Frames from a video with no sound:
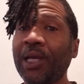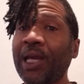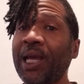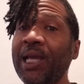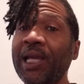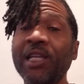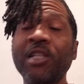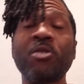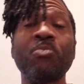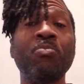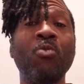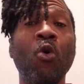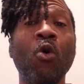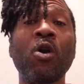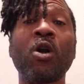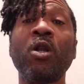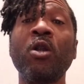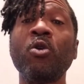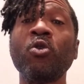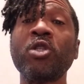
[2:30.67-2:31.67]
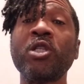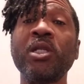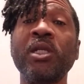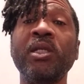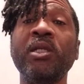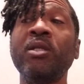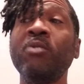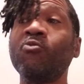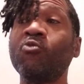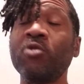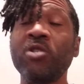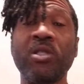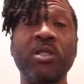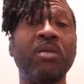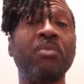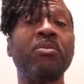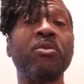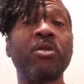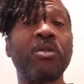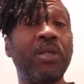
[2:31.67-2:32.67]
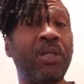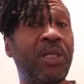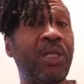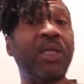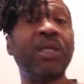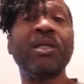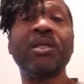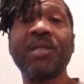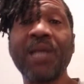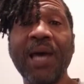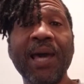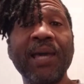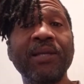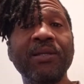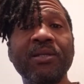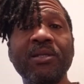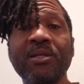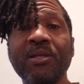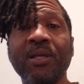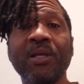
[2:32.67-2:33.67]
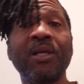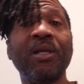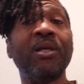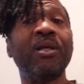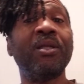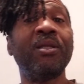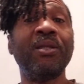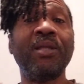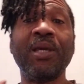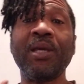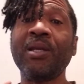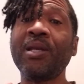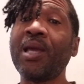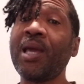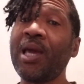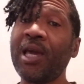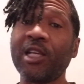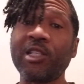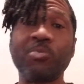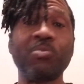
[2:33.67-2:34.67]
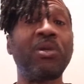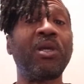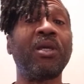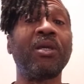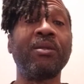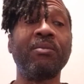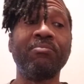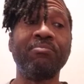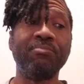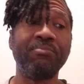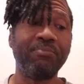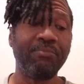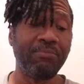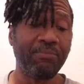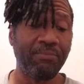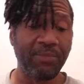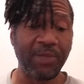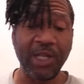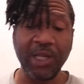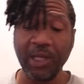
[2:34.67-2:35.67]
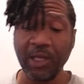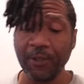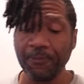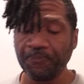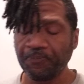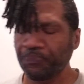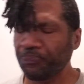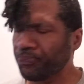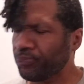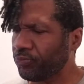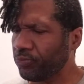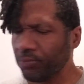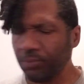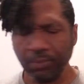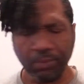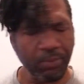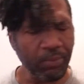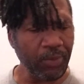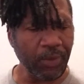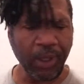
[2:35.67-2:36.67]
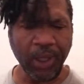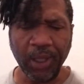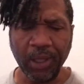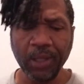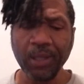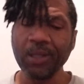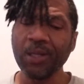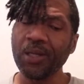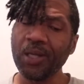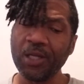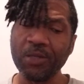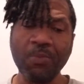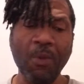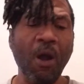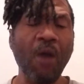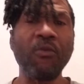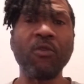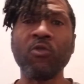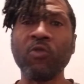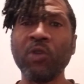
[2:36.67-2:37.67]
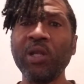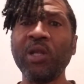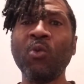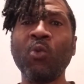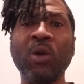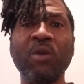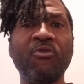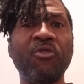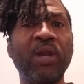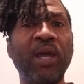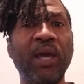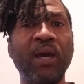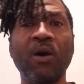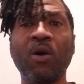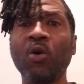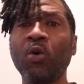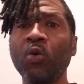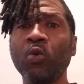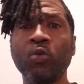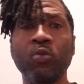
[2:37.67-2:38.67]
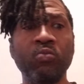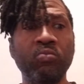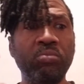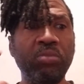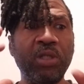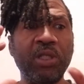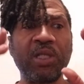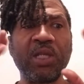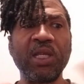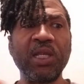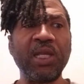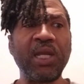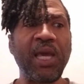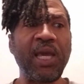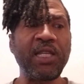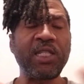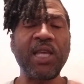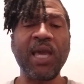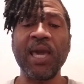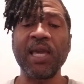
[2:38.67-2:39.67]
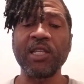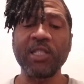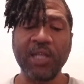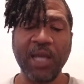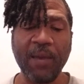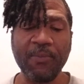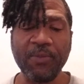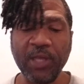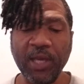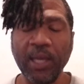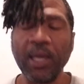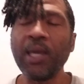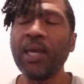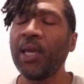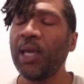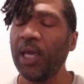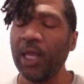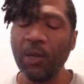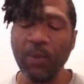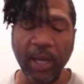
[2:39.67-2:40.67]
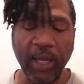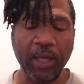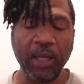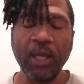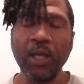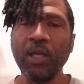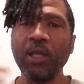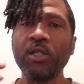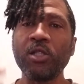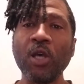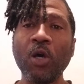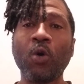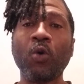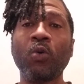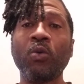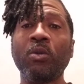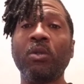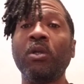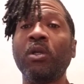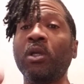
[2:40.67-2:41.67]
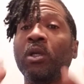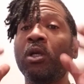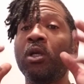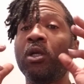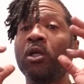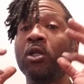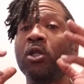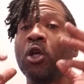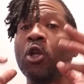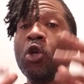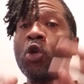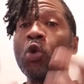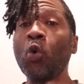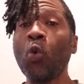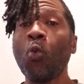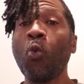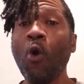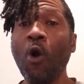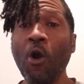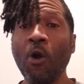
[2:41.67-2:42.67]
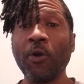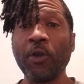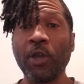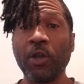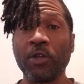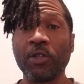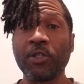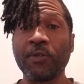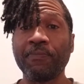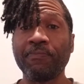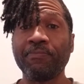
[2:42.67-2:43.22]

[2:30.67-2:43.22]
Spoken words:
is more closely resembles the Teen Titans than the X-Men did. Because Marvel really went for that whole teenage angst type of thing. Anyway, so the New Warriors,